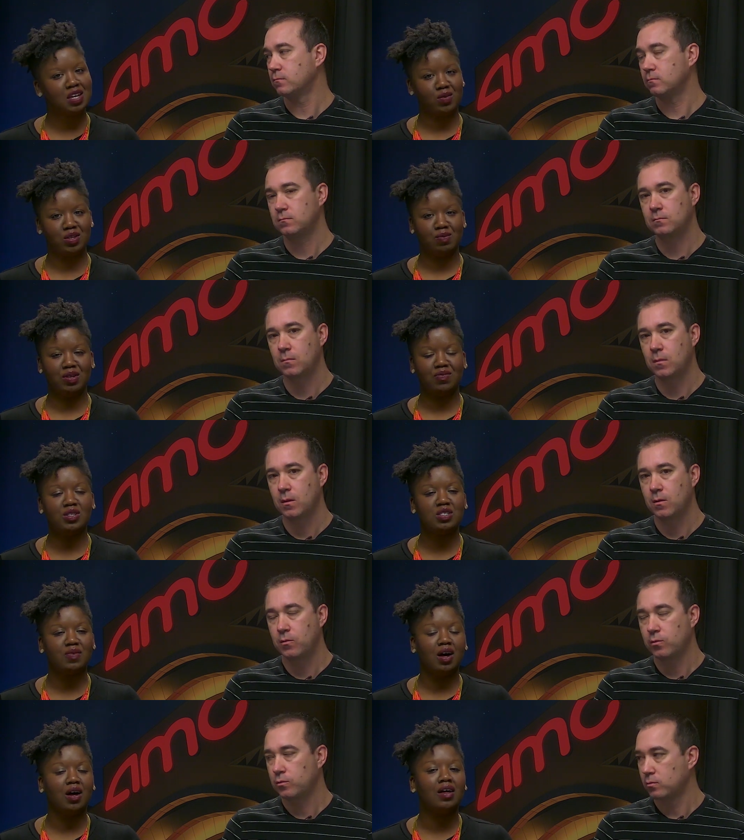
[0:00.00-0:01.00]
Speaker 1: stuck with me.
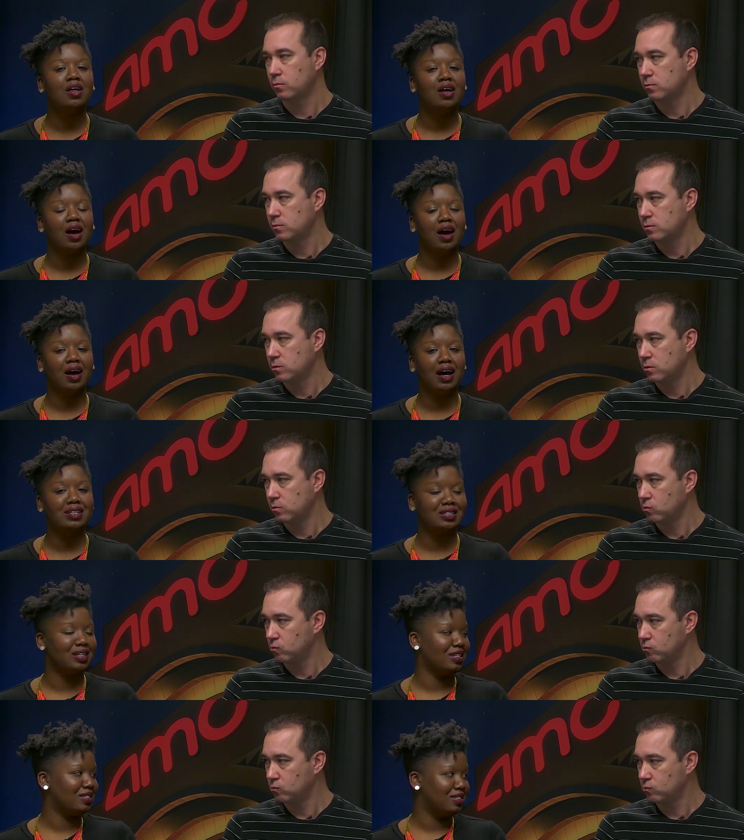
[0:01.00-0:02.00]
First of all, uh, I
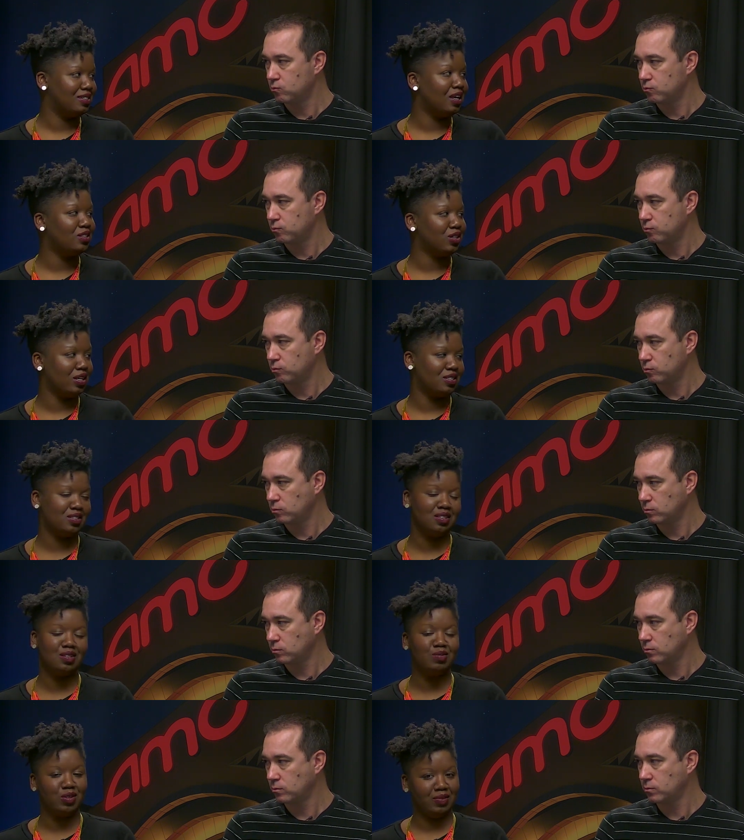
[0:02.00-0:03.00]
did get a chance to
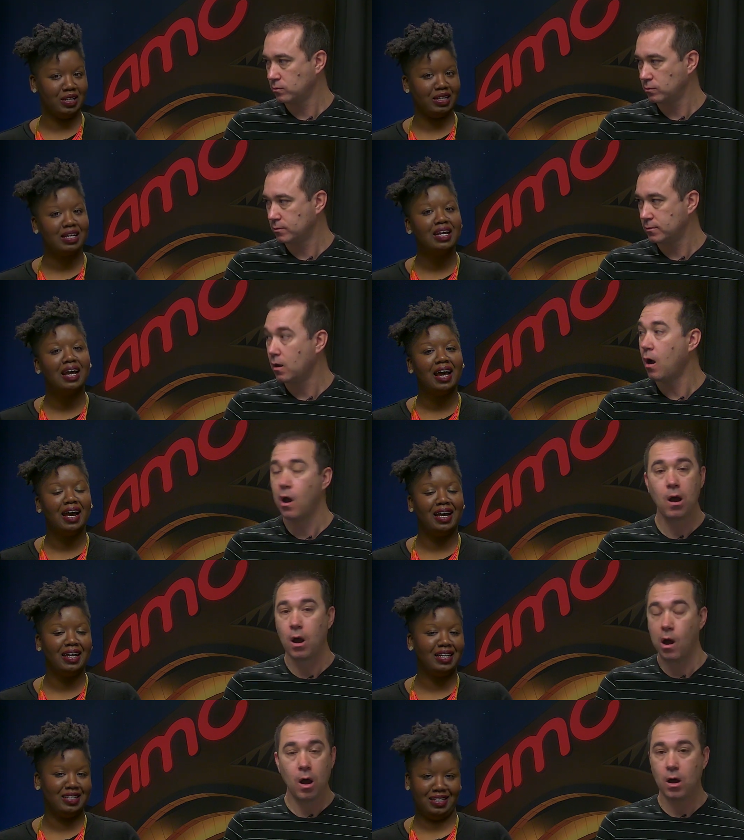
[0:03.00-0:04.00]
see the movie.
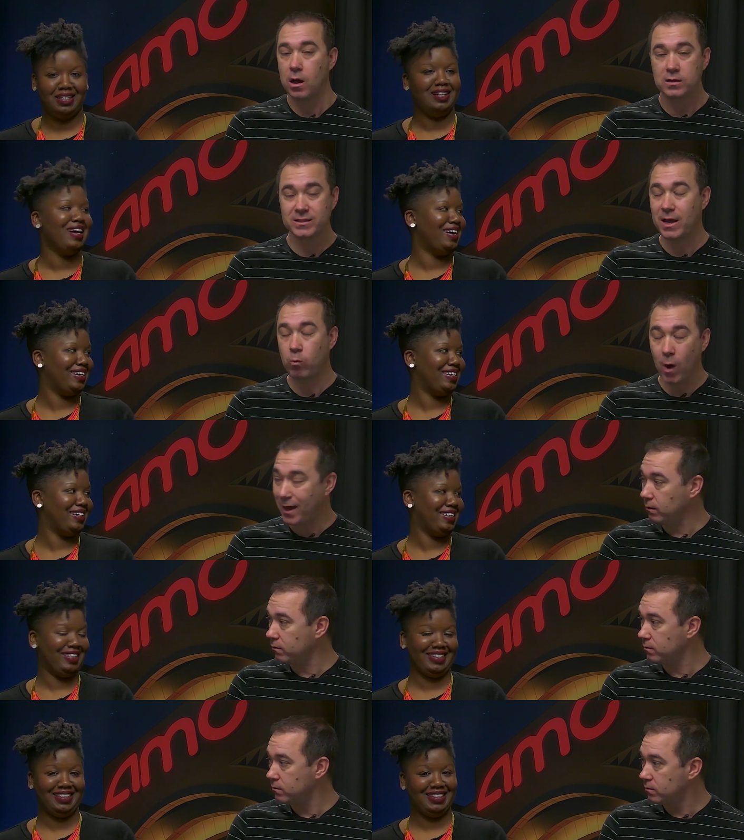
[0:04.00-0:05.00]
And say
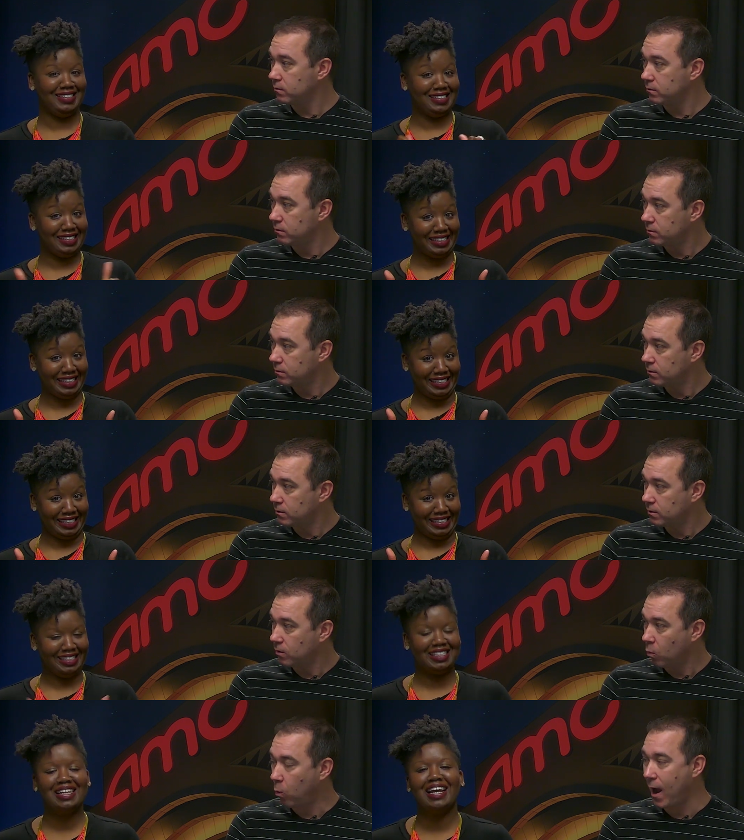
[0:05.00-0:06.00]
what?
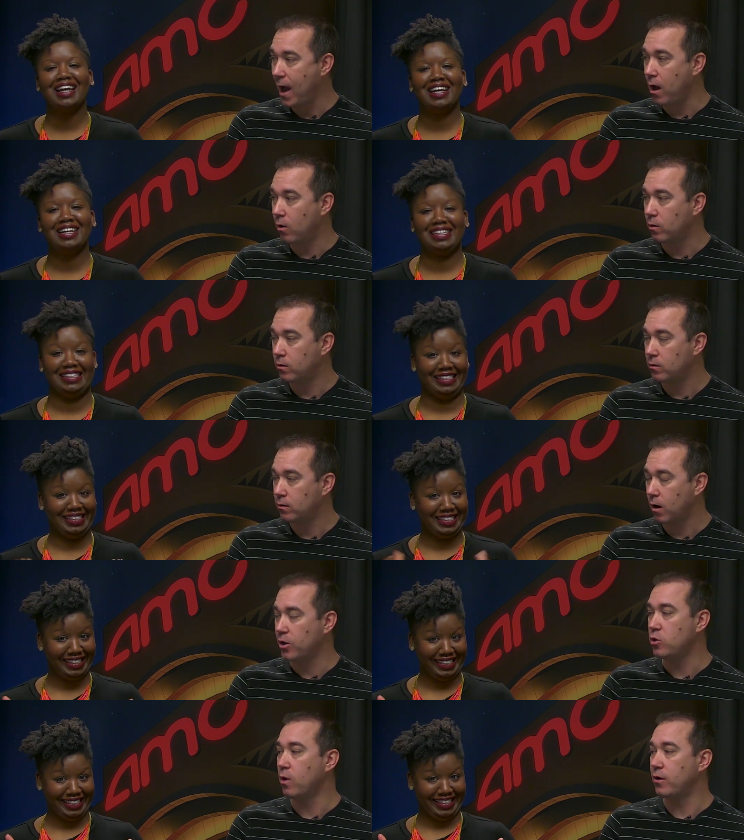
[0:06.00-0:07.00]
Speaker 2: Wow.
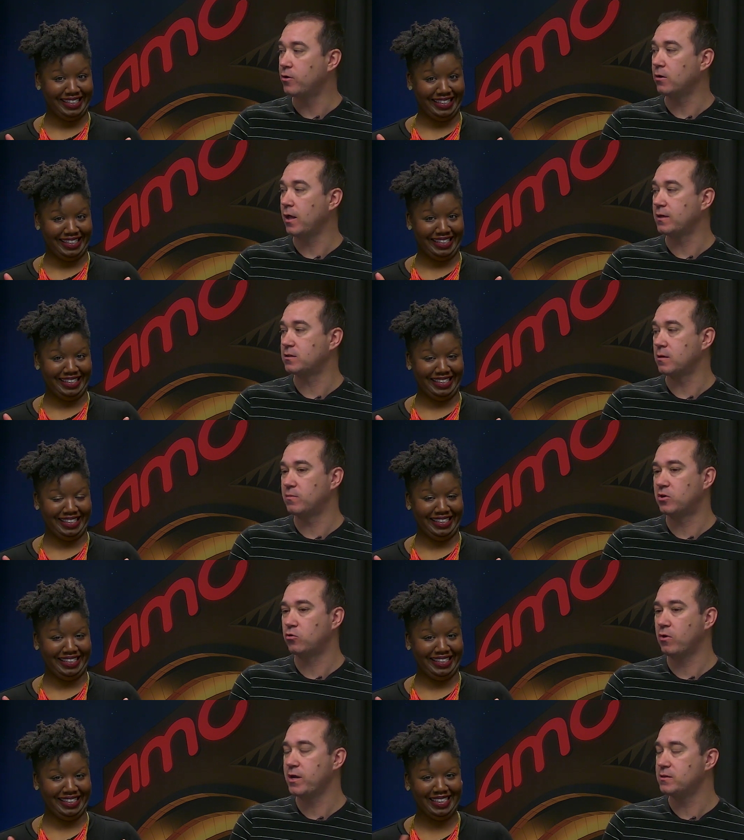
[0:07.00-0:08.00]
Are you under like
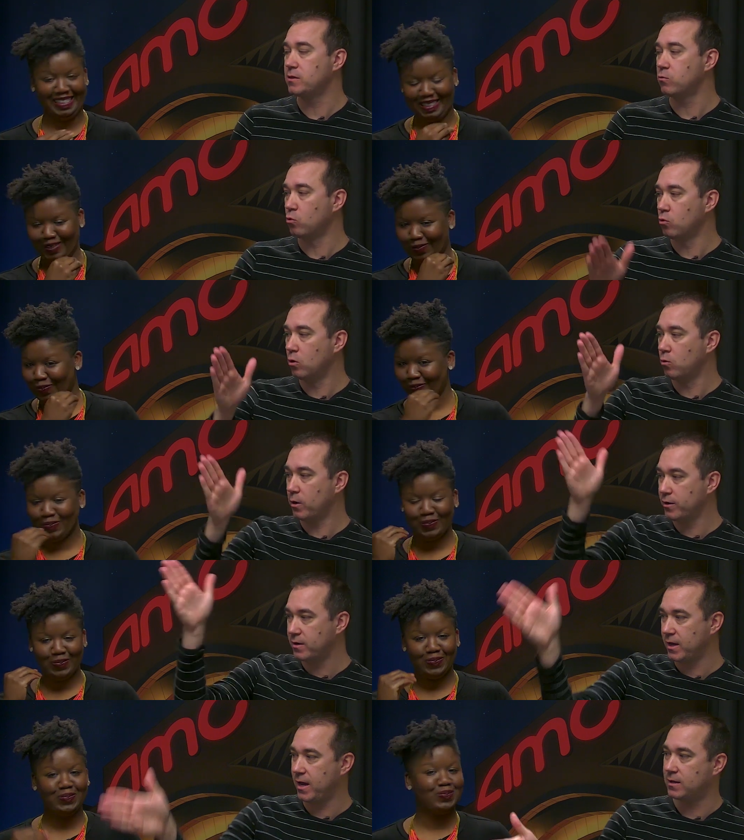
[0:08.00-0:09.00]
some crazy rule
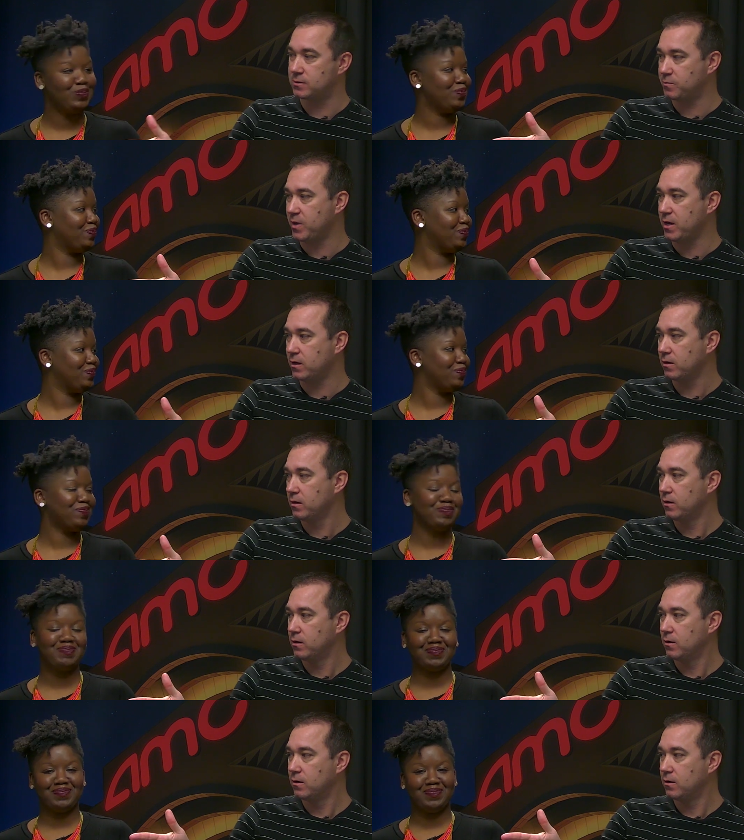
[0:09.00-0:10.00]
where you can't speak,
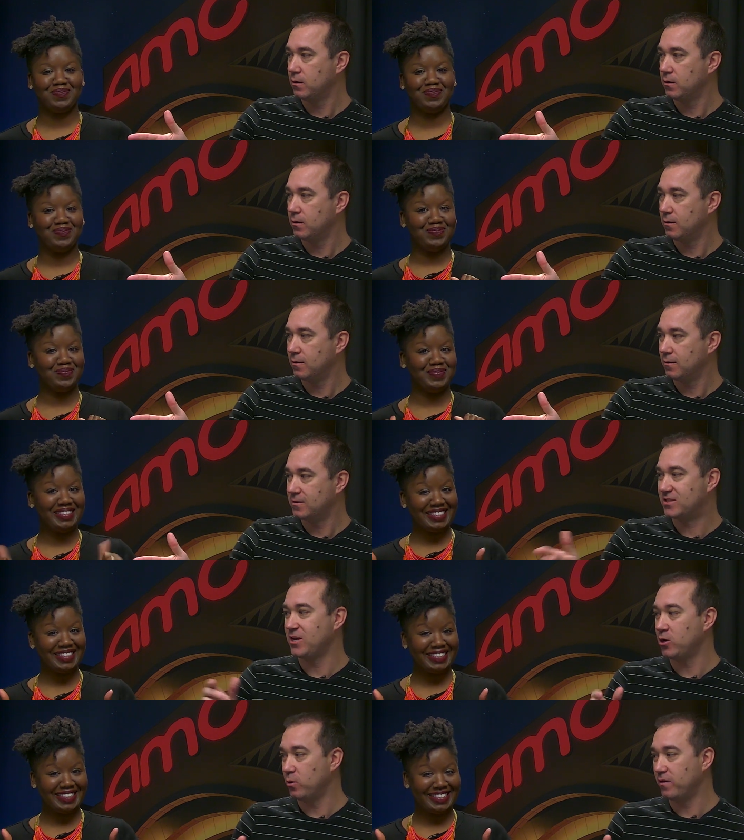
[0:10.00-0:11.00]

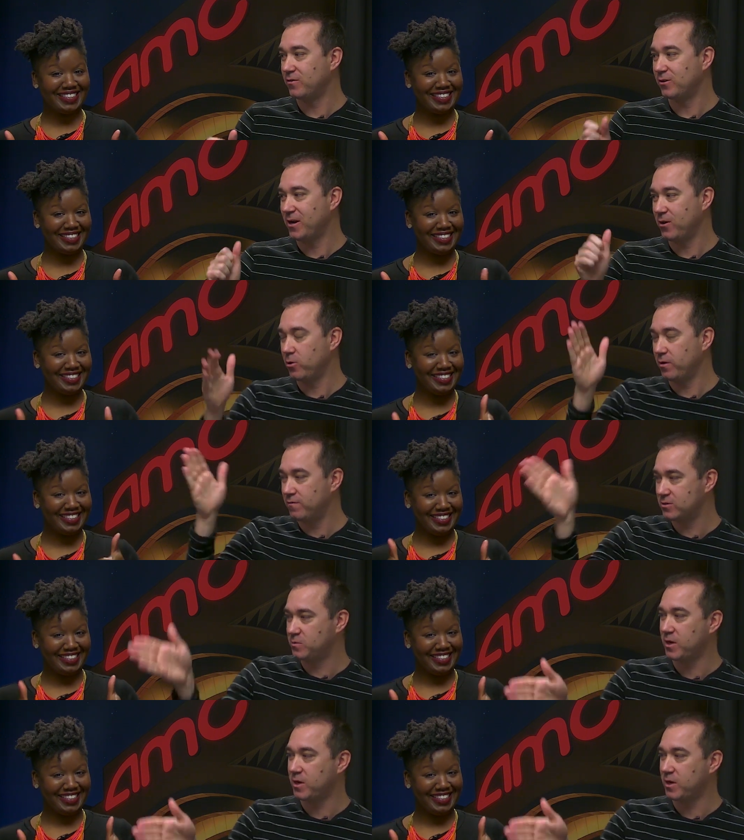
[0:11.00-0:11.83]
see no evil, hear no evil,